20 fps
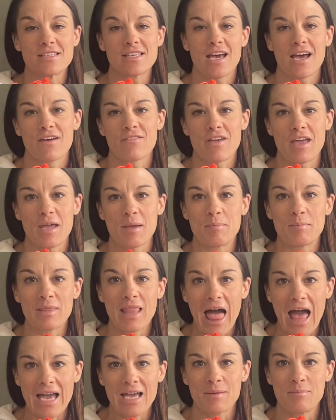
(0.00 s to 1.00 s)
have a
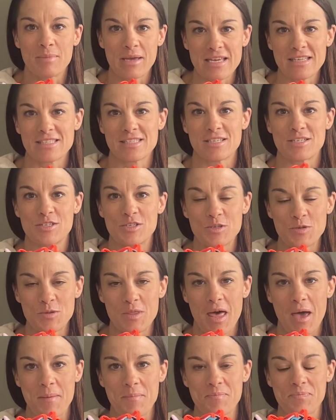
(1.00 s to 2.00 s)
black base to
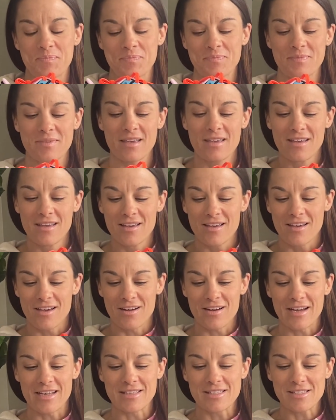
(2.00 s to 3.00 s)
them. All
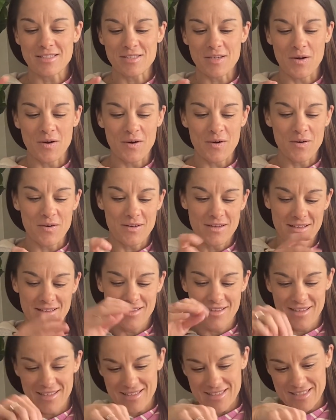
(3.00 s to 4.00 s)
right, so
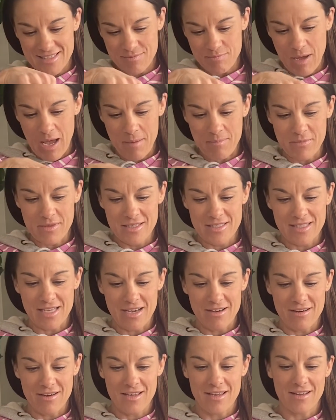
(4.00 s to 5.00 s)
let's pop this
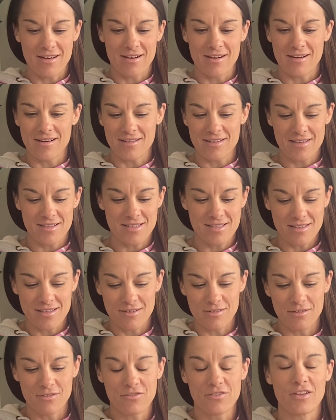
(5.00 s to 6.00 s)
out of here, this
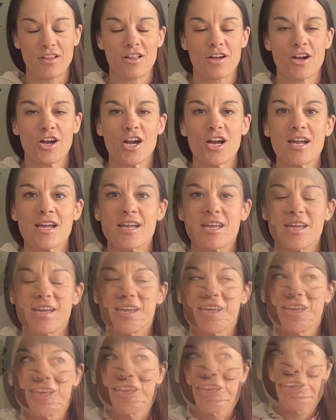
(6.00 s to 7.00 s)
little filler.
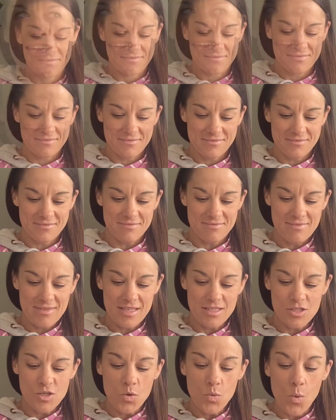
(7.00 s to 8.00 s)

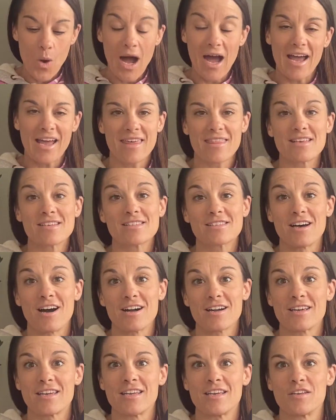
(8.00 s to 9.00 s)
So why the
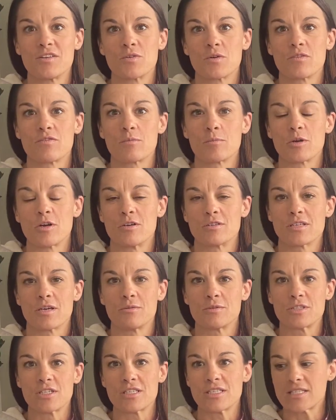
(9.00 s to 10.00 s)
Saucony Endorphin Pros? I
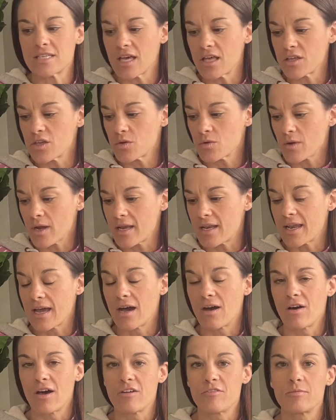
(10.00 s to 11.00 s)
will just tell you right
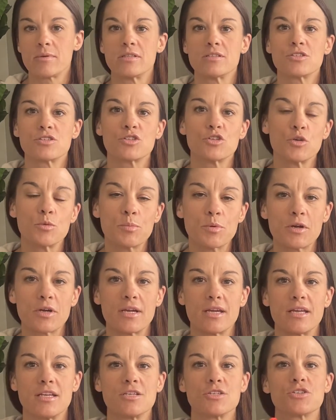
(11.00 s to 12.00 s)
now, I've been super
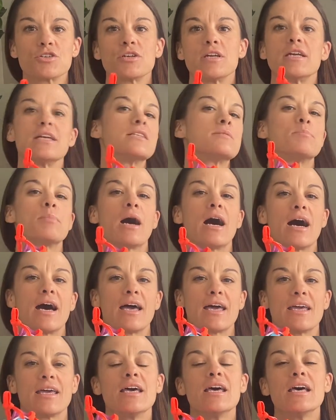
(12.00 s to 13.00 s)
intrigued
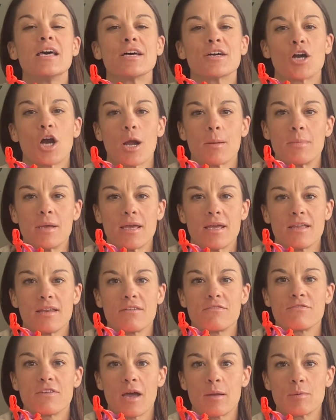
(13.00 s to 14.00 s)
by carbon
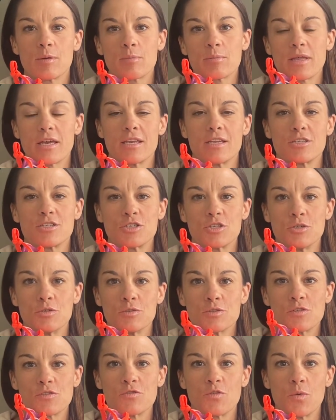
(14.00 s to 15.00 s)
fiber plated
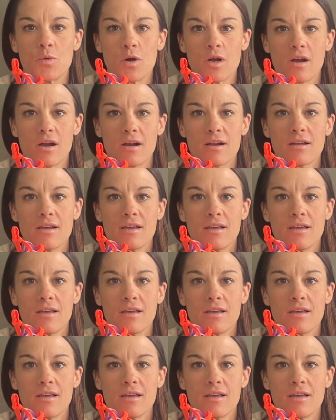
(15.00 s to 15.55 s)
shoes for